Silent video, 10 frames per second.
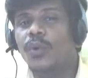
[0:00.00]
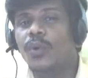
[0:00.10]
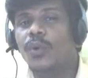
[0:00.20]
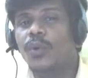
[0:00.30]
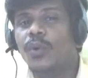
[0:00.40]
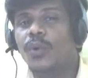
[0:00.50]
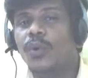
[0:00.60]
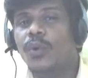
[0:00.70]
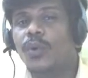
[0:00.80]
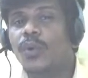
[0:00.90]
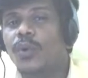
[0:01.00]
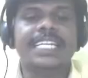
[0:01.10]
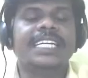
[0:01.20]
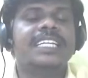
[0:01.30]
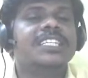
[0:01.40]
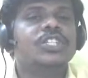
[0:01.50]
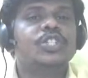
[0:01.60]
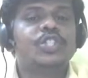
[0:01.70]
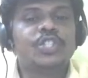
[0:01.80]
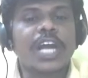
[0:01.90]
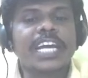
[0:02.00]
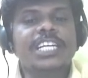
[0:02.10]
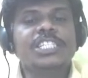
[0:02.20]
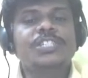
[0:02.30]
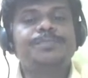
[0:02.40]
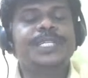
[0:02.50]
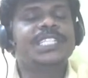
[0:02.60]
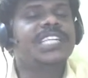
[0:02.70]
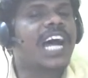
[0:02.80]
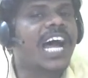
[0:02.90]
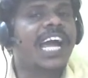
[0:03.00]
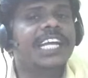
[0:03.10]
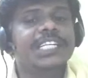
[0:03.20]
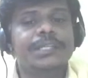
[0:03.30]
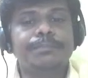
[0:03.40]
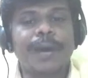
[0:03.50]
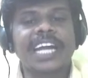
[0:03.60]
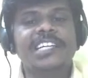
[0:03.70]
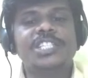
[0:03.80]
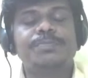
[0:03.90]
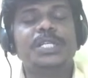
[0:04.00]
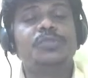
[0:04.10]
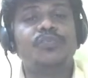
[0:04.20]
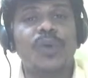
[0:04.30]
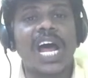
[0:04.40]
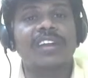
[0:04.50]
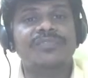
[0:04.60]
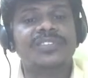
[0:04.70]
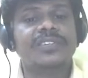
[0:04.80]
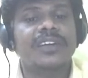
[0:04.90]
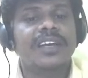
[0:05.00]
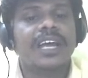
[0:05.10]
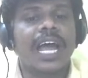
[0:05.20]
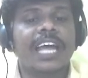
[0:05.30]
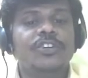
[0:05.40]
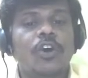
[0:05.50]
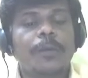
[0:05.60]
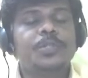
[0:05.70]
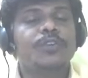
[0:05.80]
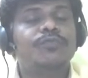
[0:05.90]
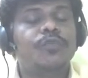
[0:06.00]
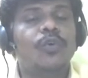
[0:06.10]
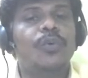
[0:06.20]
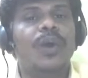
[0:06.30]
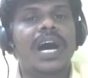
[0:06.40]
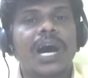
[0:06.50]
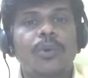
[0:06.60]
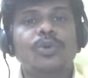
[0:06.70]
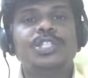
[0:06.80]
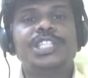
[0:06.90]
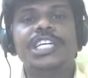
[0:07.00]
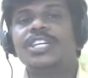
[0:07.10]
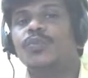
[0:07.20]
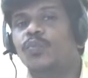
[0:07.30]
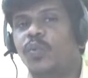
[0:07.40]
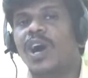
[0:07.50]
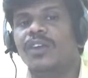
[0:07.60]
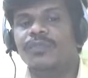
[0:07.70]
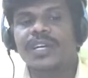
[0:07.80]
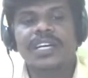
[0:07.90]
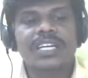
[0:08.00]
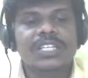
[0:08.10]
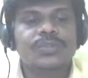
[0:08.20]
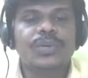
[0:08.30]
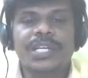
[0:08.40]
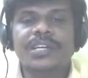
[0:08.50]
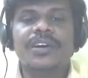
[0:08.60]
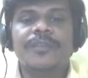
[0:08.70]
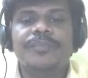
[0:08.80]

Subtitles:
option 3 tricuspid and bicuspid valves, and option 4 aortic valve. So here